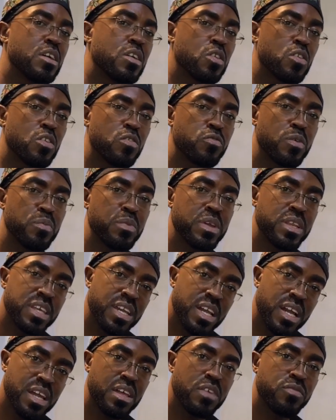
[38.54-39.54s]
or from any
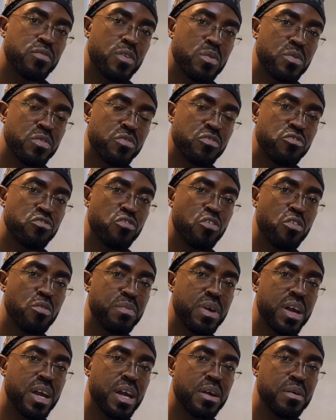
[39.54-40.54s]
other form of
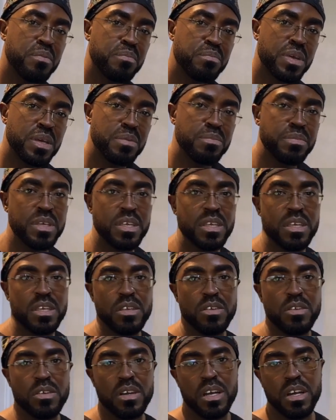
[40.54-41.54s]
trauma,
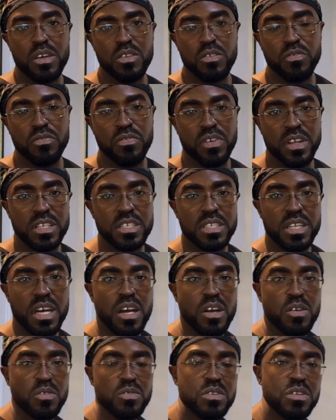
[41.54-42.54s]
maybe you fell
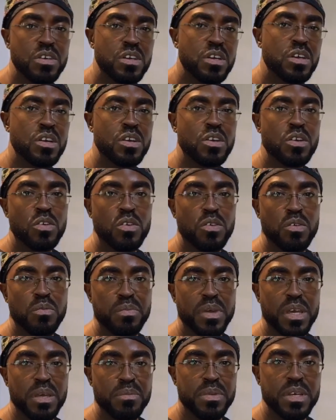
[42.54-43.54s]
down, or
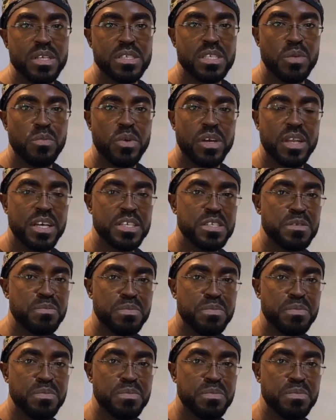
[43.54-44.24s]
maybe someone has